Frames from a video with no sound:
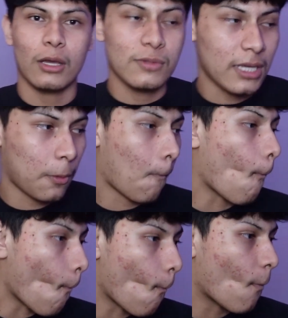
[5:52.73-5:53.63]
And I was like,
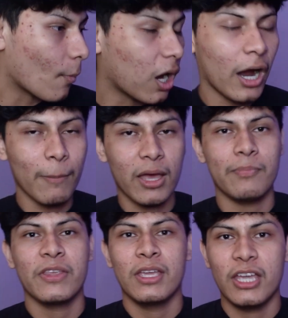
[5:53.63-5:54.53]
oh, I
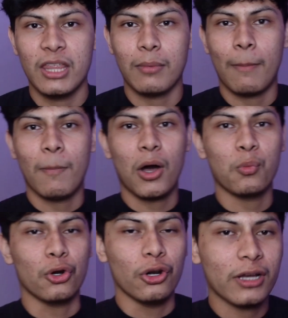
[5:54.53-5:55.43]
bet. And then my
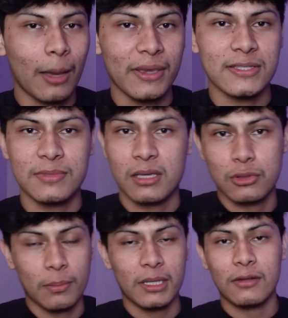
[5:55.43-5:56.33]
mom would look at me
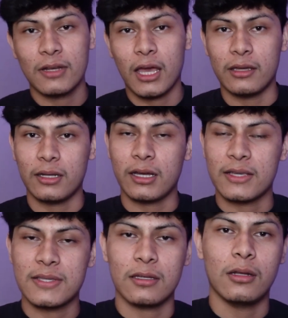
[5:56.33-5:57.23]
sometimes. So I'm not even lying. Like
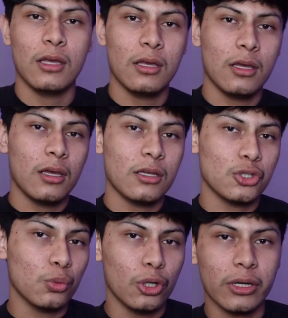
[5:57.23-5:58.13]
I said,
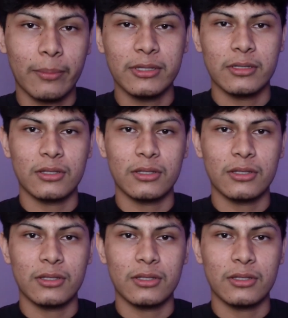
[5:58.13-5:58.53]
she would look at me.